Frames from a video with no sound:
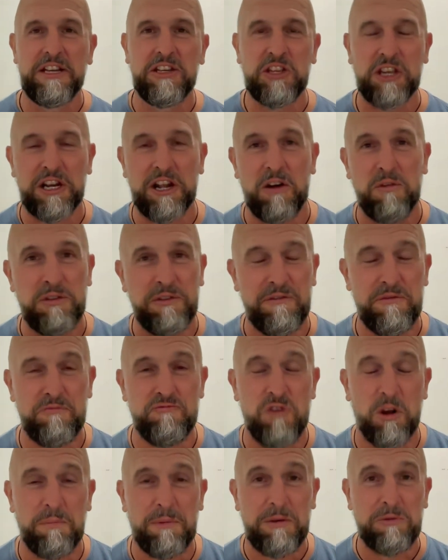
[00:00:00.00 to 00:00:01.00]
You know, the
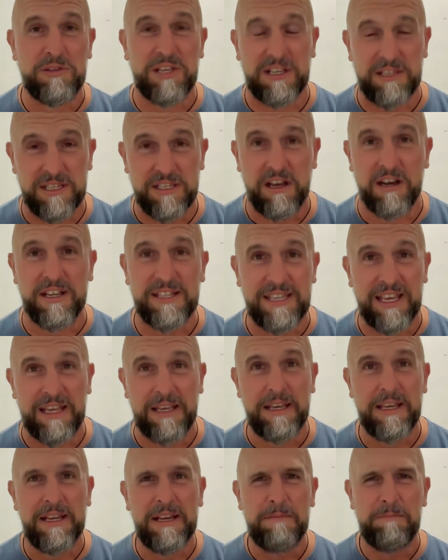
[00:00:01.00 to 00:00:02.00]
rugby was
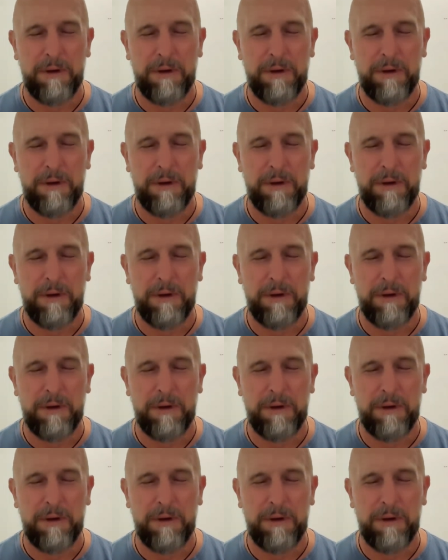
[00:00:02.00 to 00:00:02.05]
exciting,